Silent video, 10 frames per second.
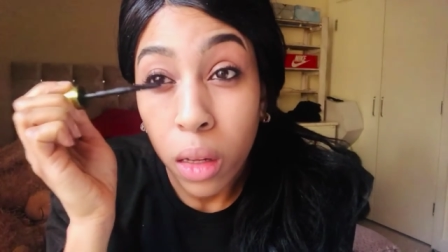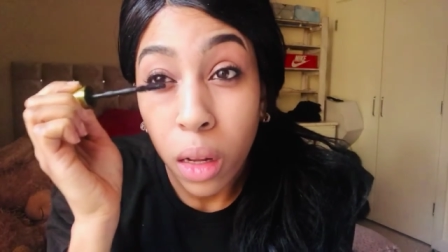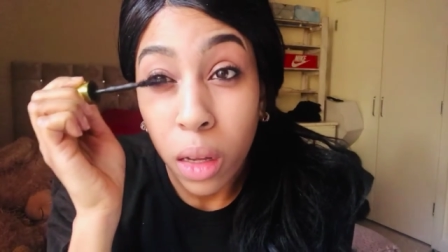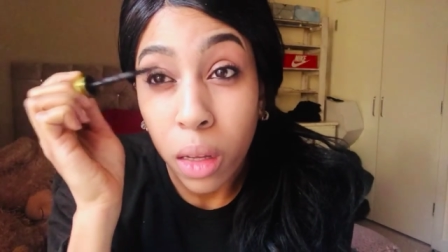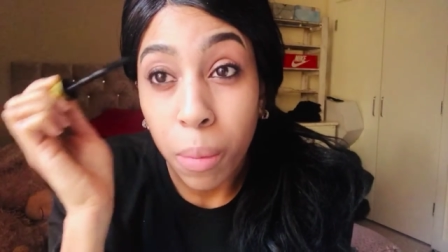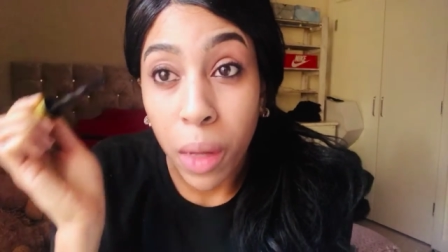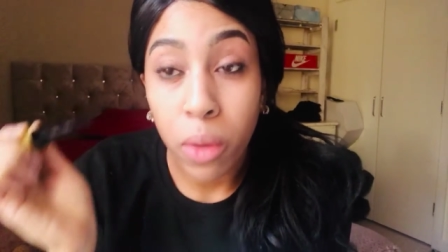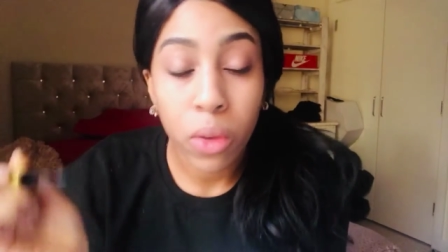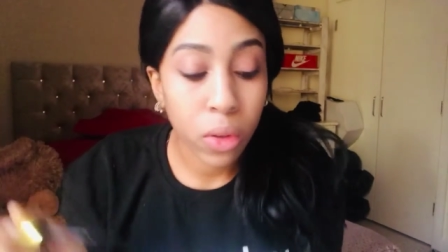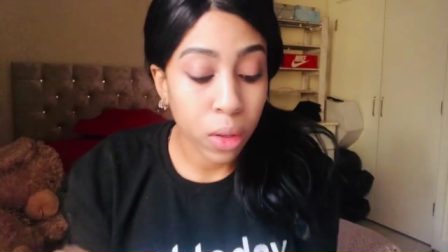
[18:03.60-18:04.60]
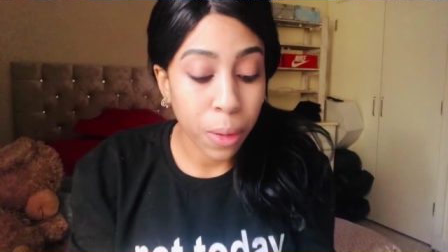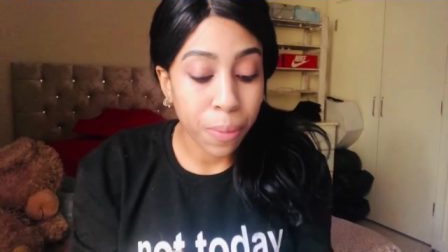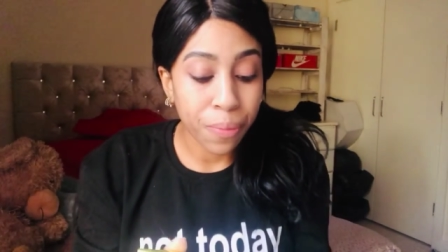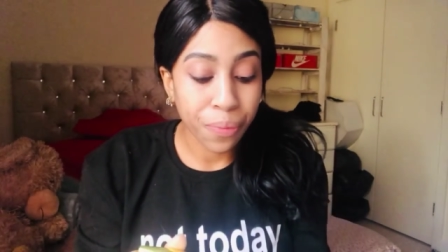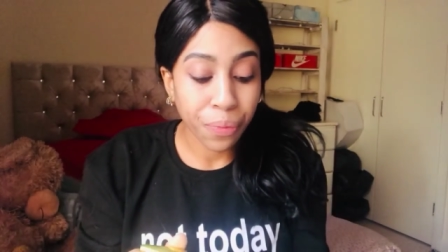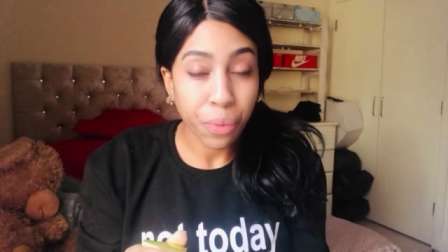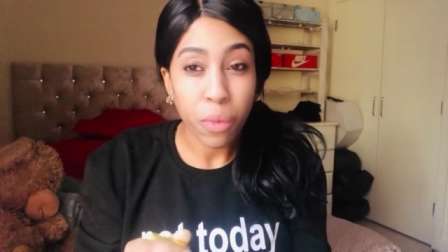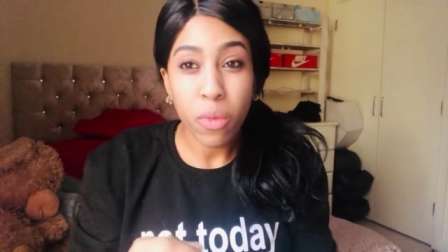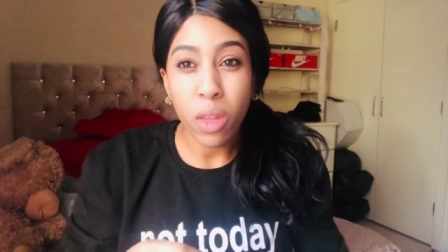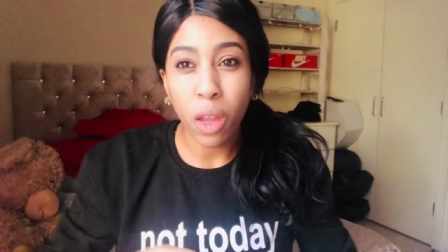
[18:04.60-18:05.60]
like bounce.
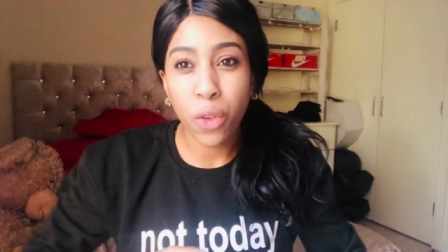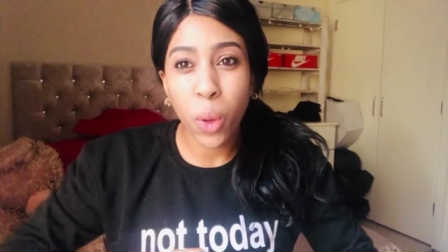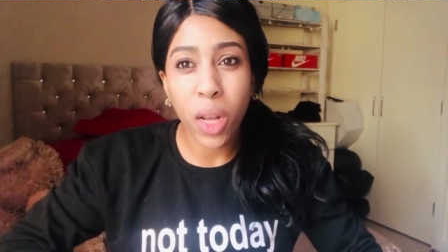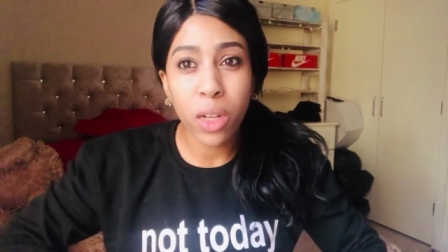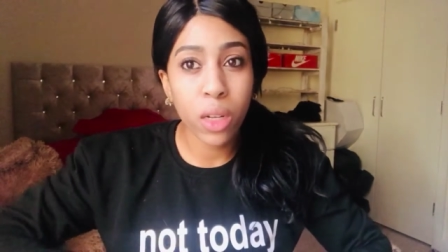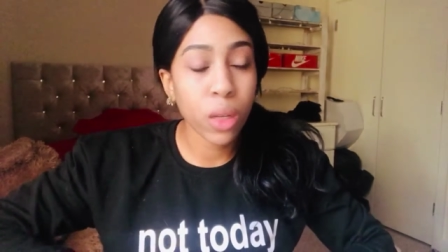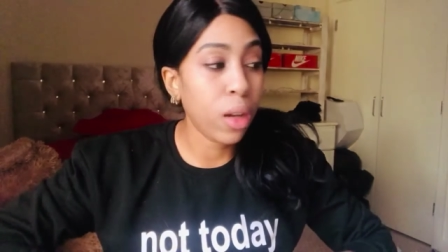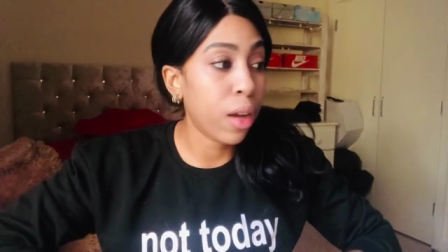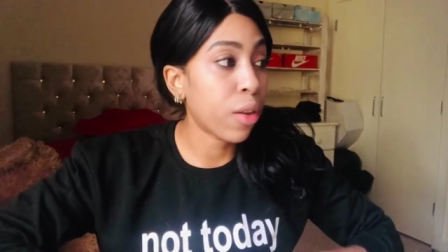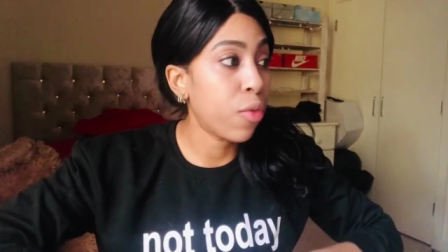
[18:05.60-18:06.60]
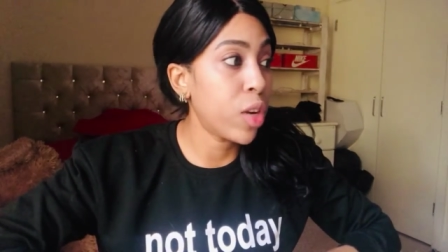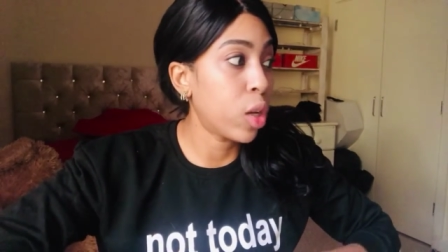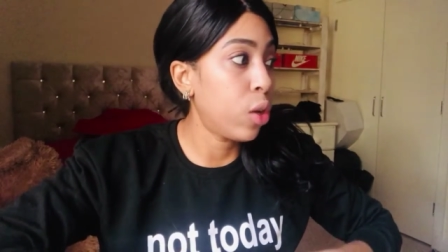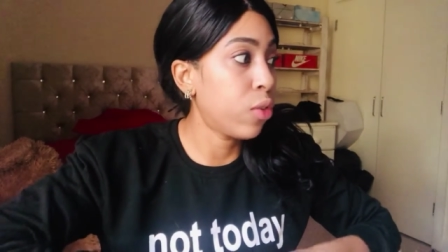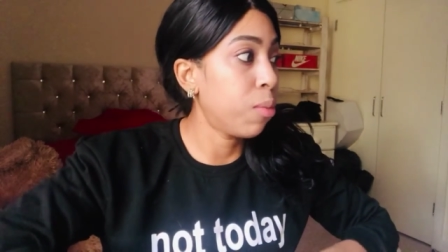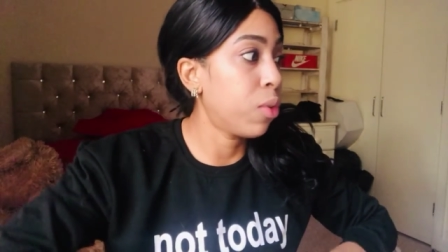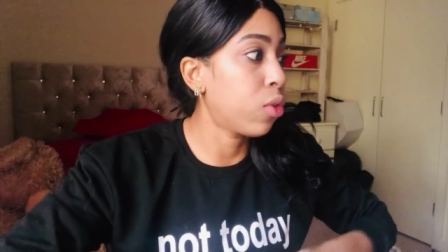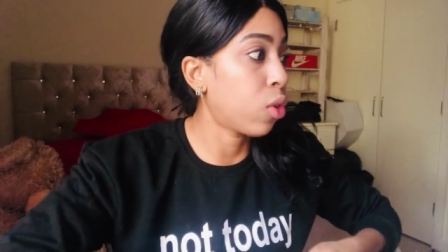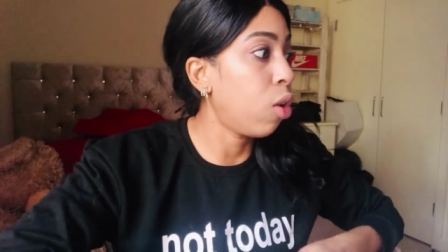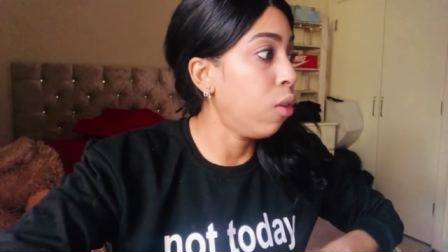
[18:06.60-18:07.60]
So I like to do like three coats of
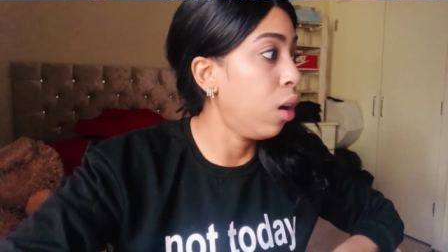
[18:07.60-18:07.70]
mascara